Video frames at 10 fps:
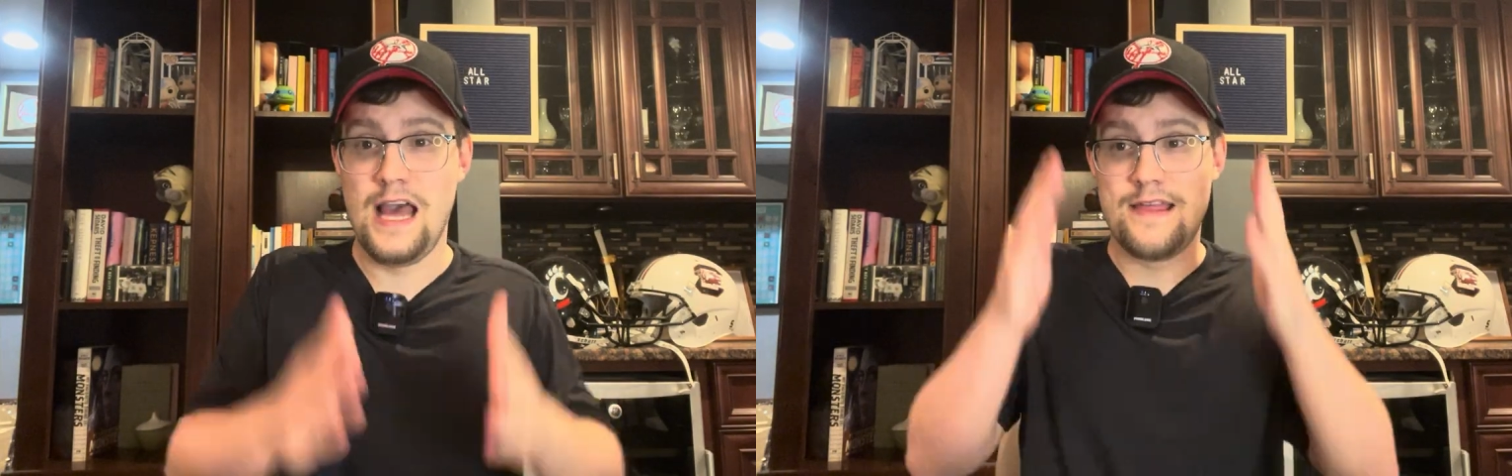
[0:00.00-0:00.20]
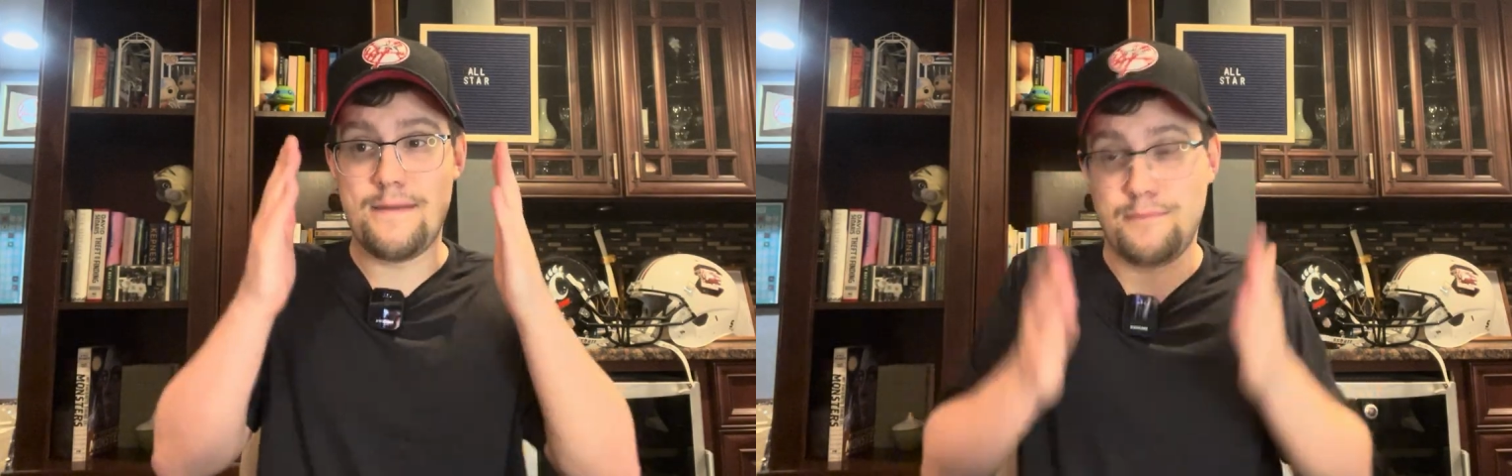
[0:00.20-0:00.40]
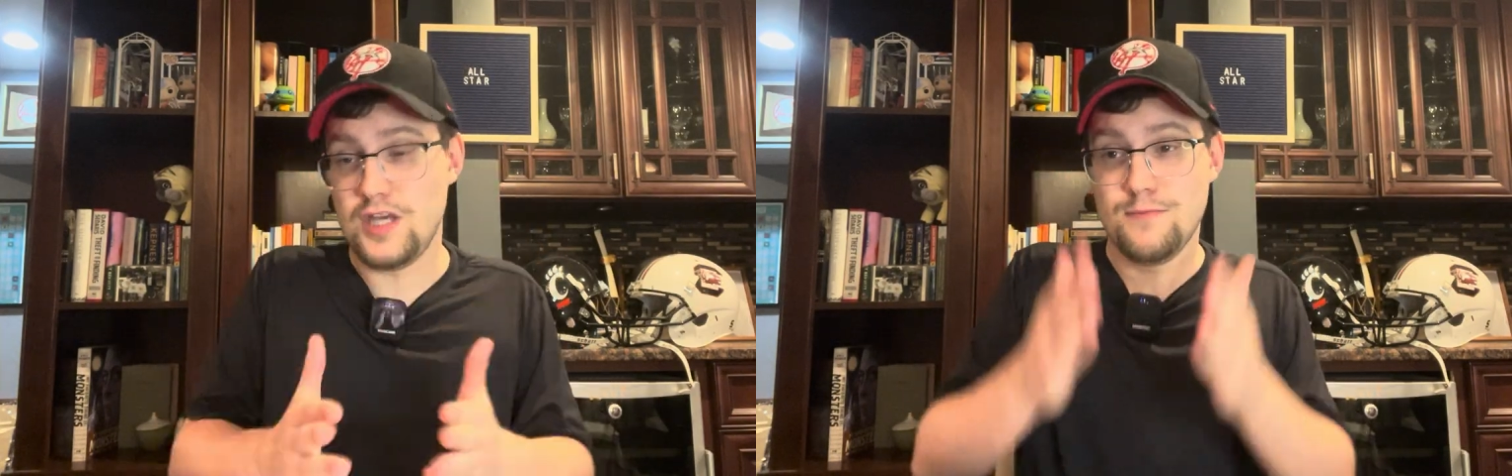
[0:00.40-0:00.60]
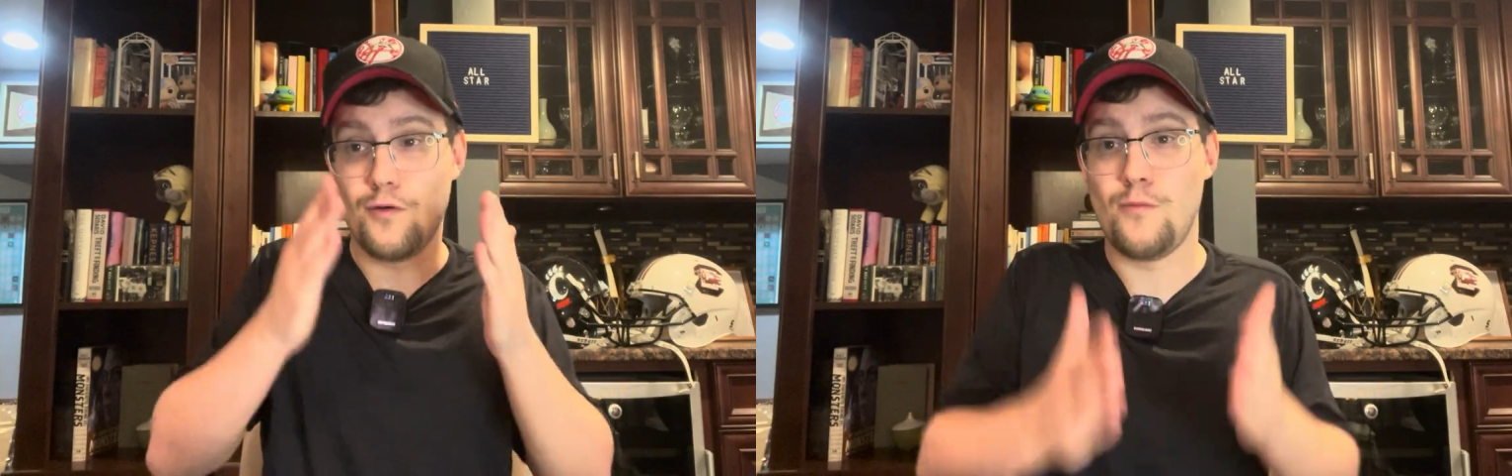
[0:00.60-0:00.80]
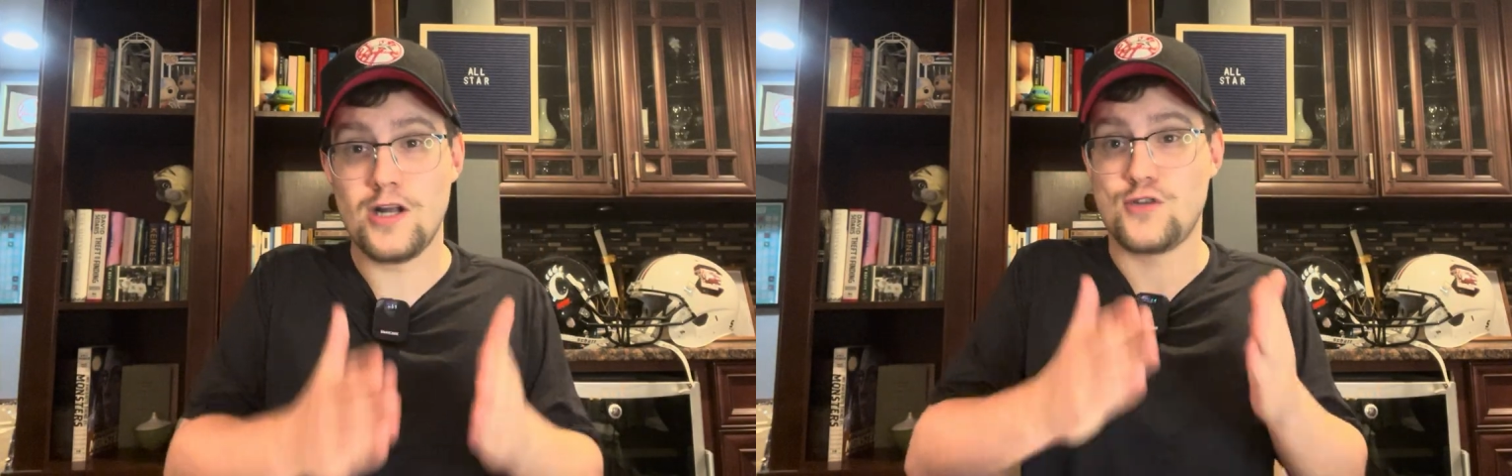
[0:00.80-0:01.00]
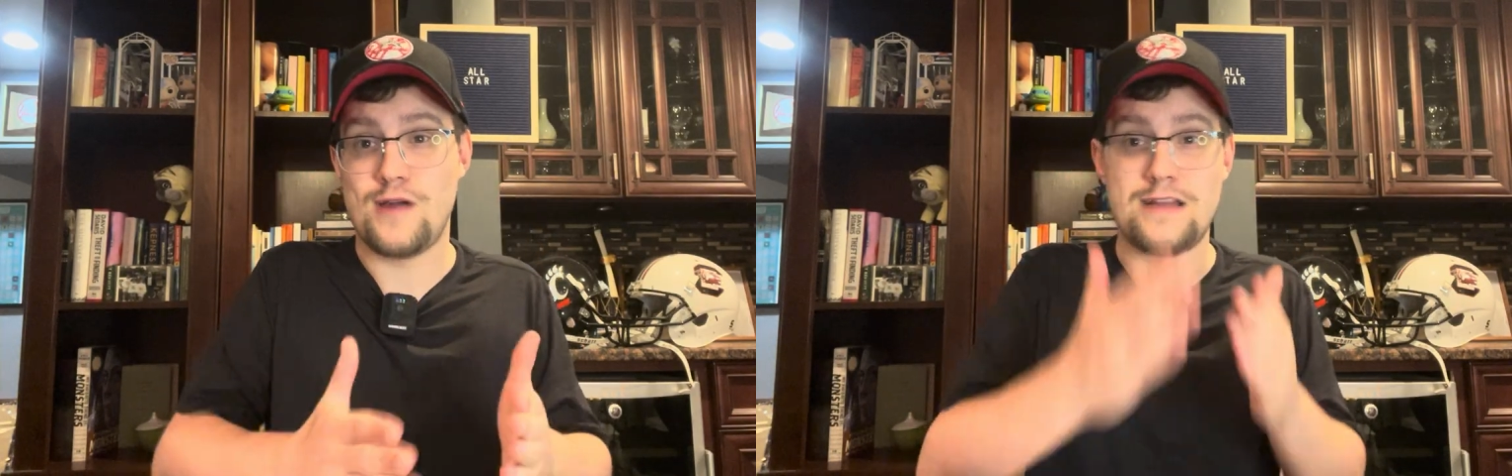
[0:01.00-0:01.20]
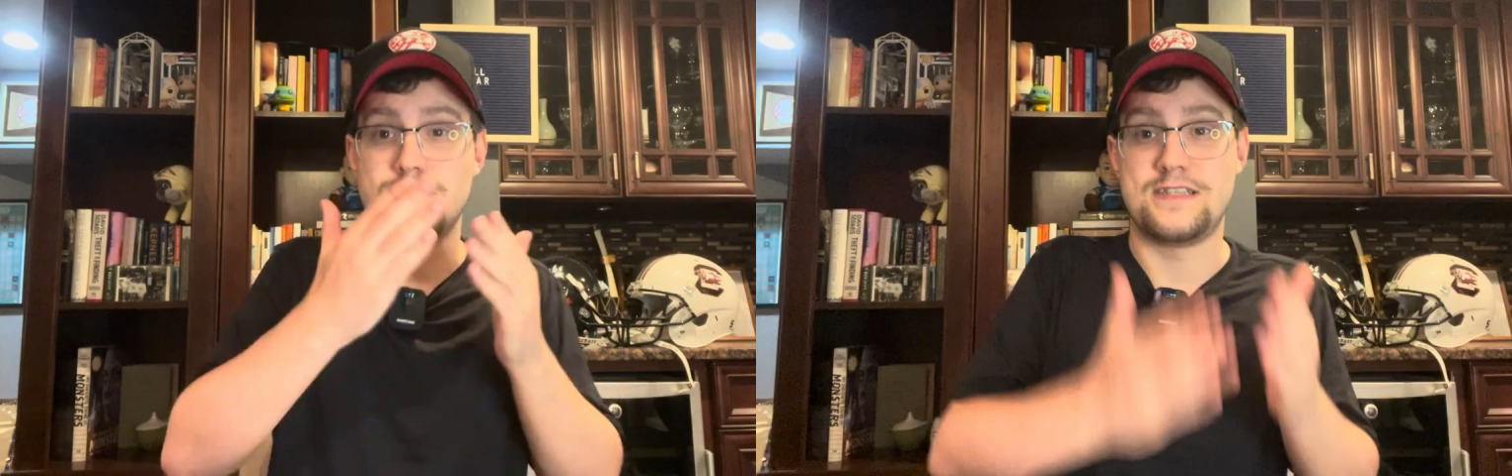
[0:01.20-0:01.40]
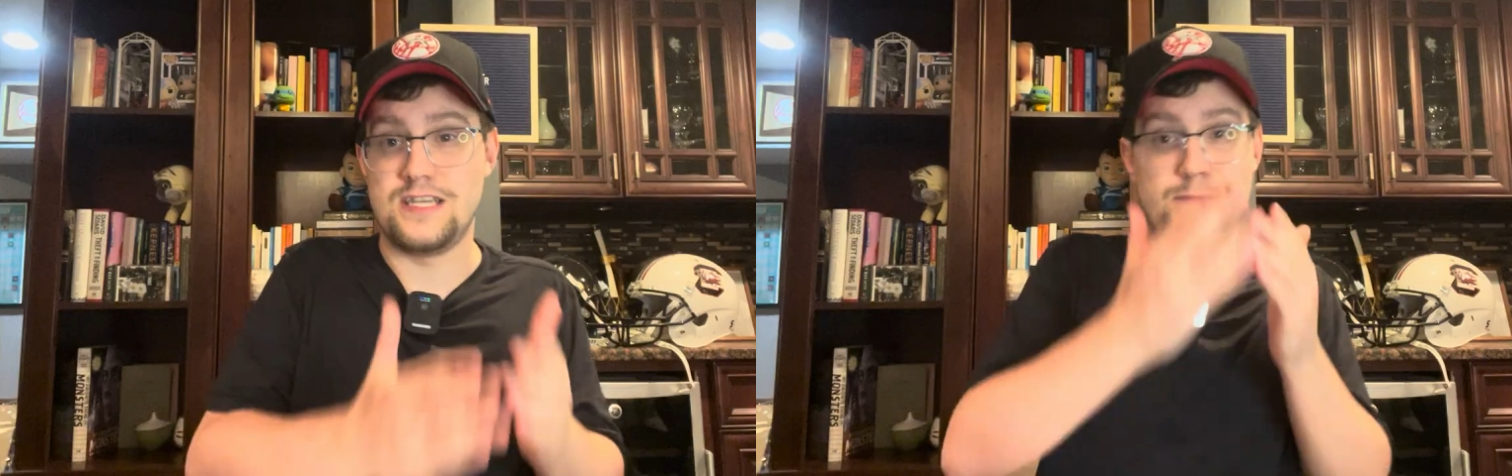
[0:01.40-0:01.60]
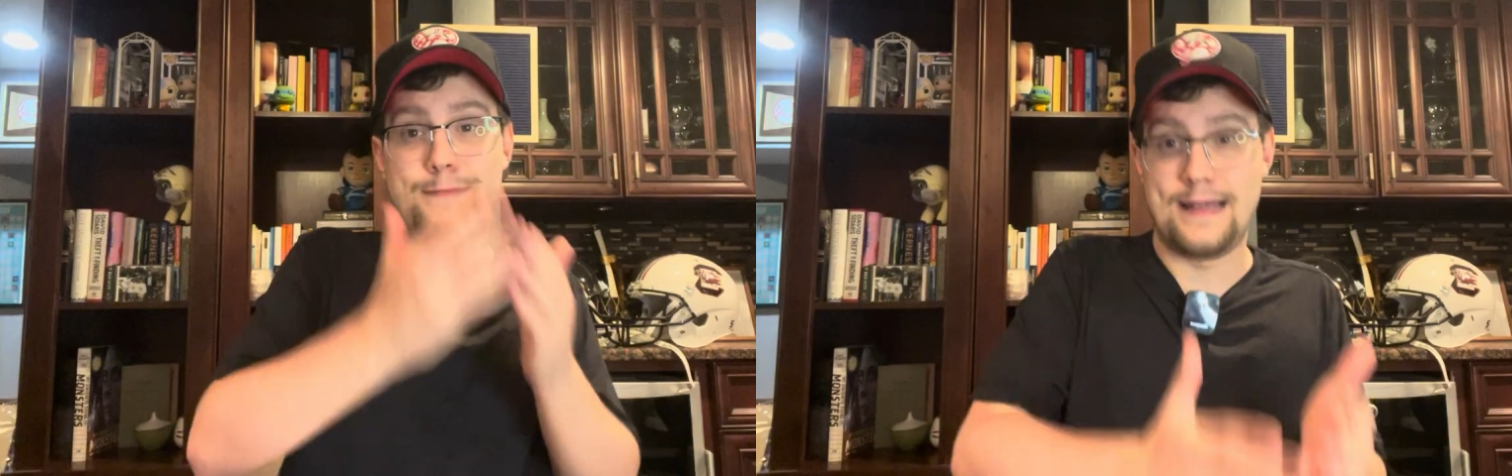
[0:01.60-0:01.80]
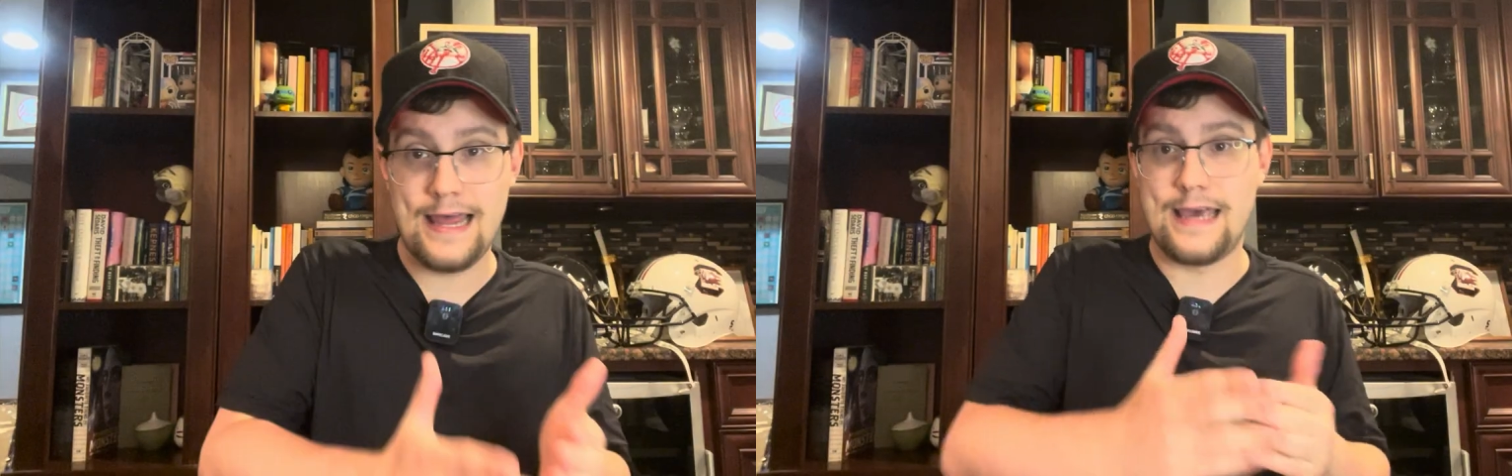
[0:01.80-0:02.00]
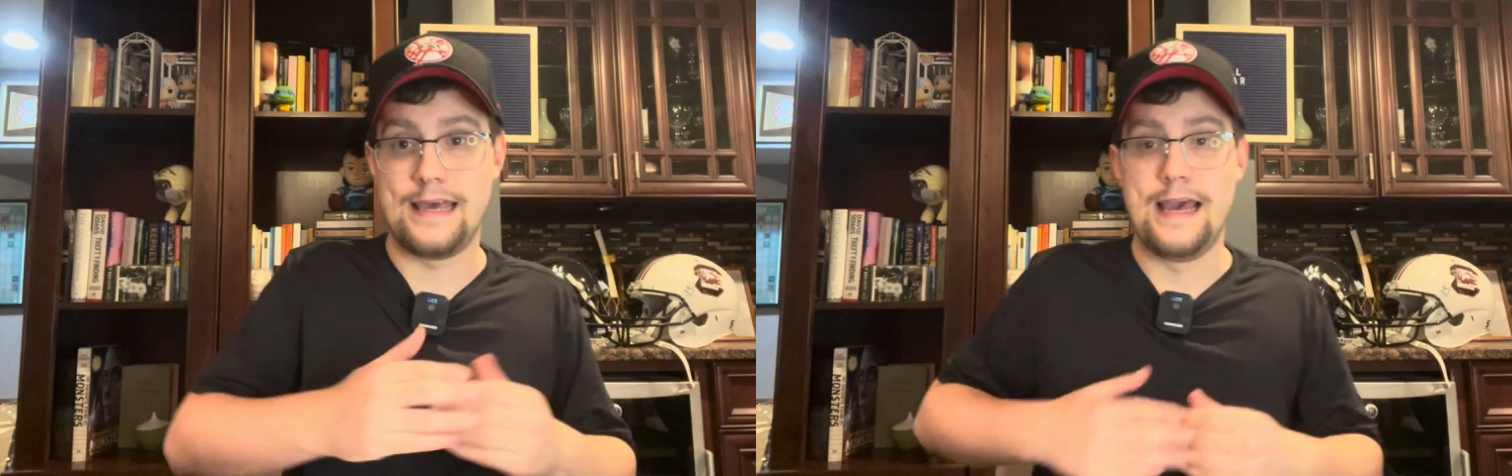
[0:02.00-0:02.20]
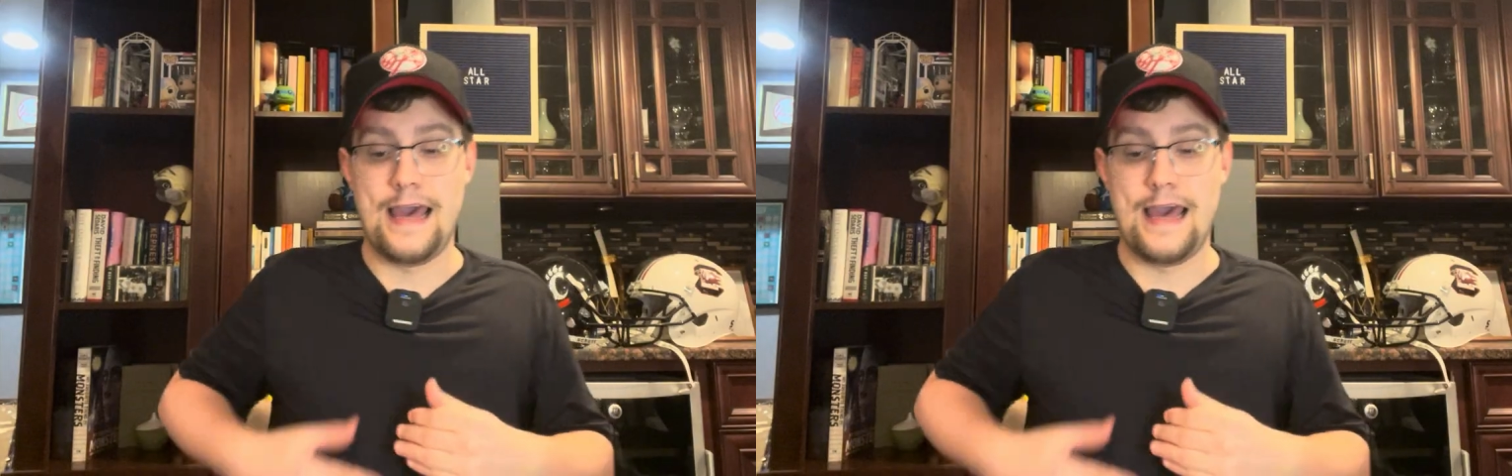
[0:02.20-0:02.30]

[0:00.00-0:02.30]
that people much rather see play,